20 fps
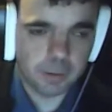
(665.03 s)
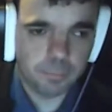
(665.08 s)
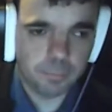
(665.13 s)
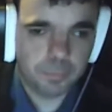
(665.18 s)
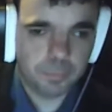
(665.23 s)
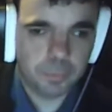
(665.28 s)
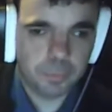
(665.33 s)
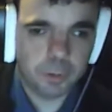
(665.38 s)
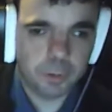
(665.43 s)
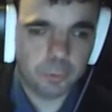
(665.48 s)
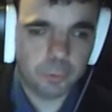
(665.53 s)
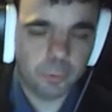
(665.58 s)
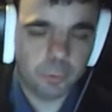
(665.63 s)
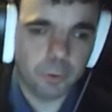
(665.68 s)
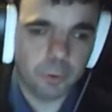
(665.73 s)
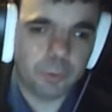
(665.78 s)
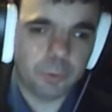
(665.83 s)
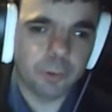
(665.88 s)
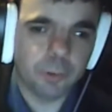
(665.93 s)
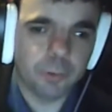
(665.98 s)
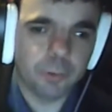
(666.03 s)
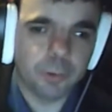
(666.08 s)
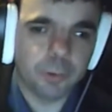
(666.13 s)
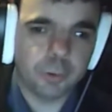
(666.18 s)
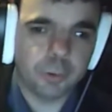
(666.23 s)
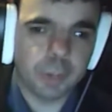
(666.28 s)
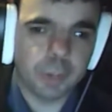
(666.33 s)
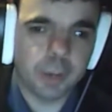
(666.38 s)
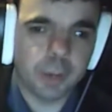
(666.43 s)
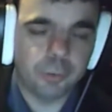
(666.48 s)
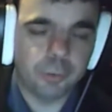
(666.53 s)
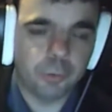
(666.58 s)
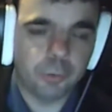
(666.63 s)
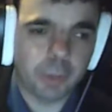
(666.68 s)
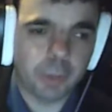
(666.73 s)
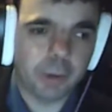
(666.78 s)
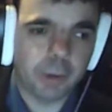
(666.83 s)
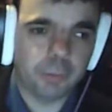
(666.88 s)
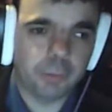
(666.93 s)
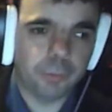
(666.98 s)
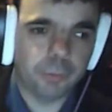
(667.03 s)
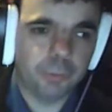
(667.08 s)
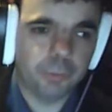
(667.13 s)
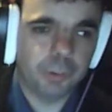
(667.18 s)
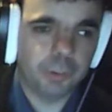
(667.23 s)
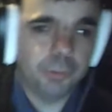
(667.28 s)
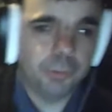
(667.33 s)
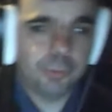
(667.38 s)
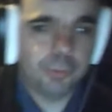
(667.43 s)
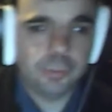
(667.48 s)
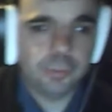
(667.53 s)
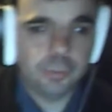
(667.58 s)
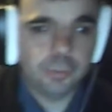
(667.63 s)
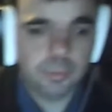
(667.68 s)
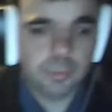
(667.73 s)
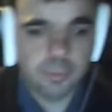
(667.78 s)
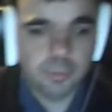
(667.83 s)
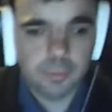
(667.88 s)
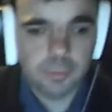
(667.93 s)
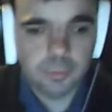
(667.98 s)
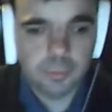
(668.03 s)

Yeah. Well, they're actual character sheets.